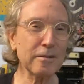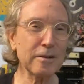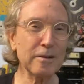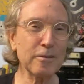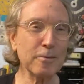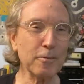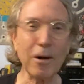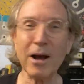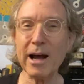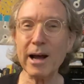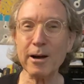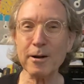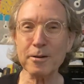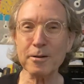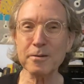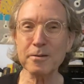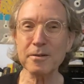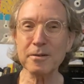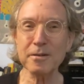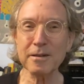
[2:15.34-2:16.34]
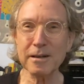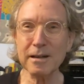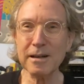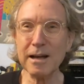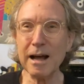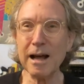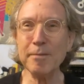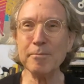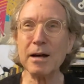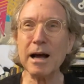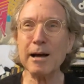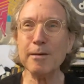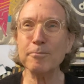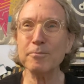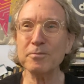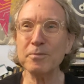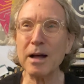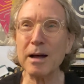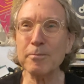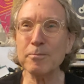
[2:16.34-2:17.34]
Wow.
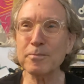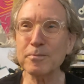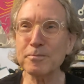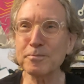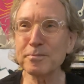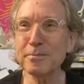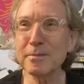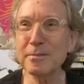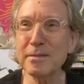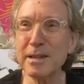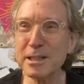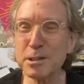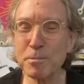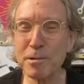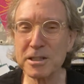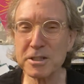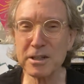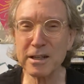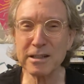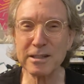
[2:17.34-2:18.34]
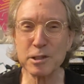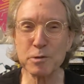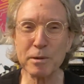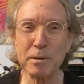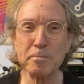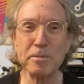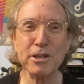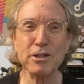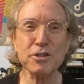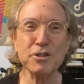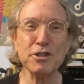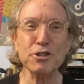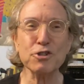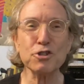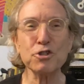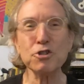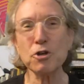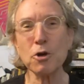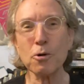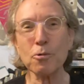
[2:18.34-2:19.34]
I'm expressing it this way because it's
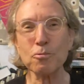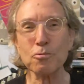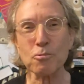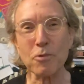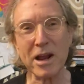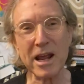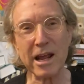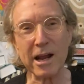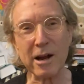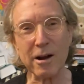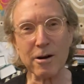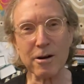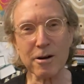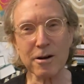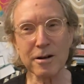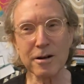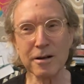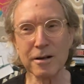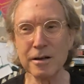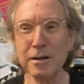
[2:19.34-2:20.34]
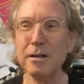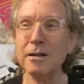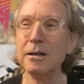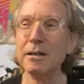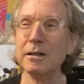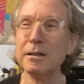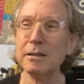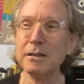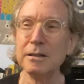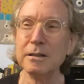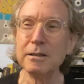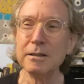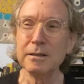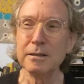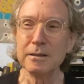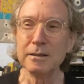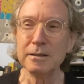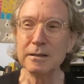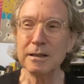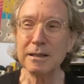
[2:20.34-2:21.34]
so rare.
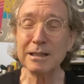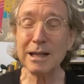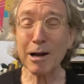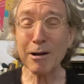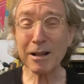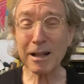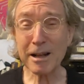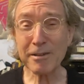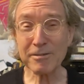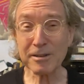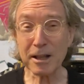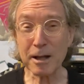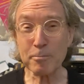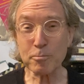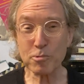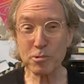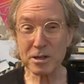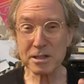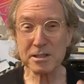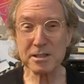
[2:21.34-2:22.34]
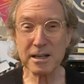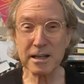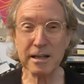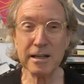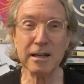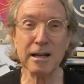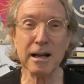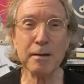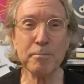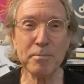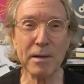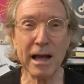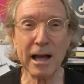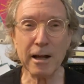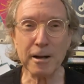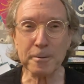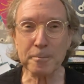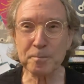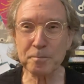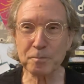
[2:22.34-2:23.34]
Now I'll have a lot more to say
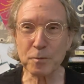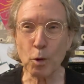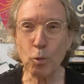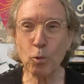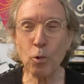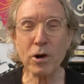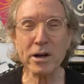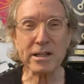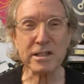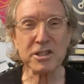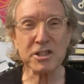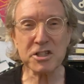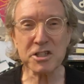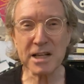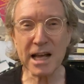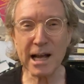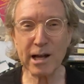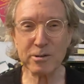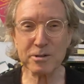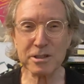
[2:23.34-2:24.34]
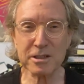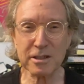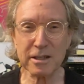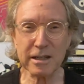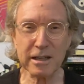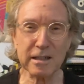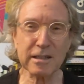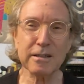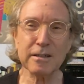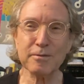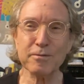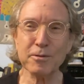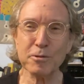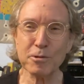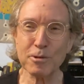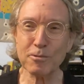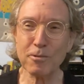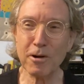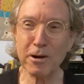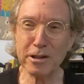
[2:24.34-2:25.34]
about what it sounds like
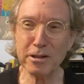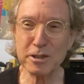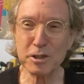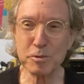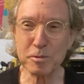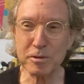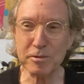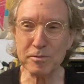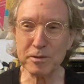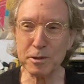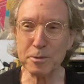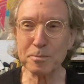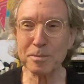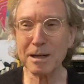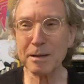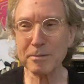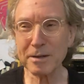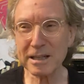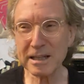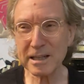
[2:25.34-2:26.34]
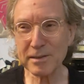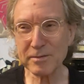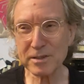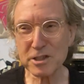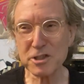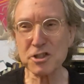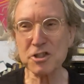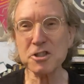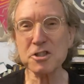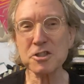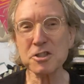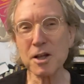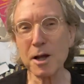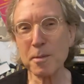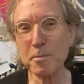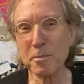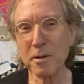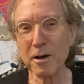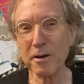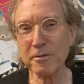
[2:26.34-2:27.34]
further on in this review, but I'm going to give you
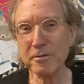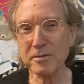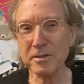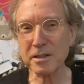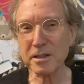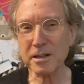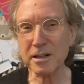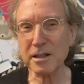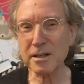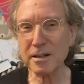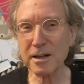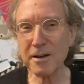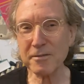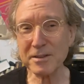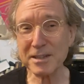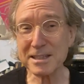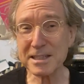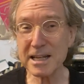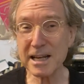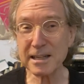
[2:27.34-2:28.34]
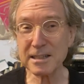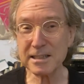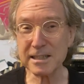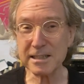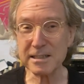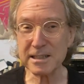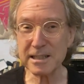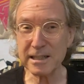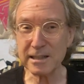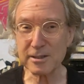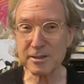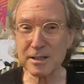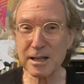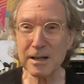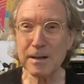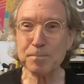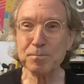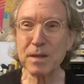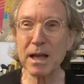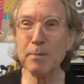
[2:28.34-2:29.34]
some of the tech details.
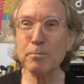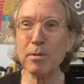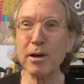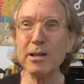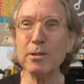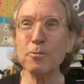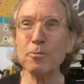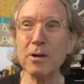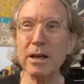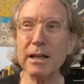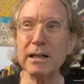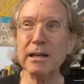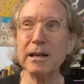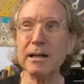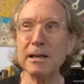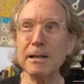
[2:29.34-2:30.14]
And by the way,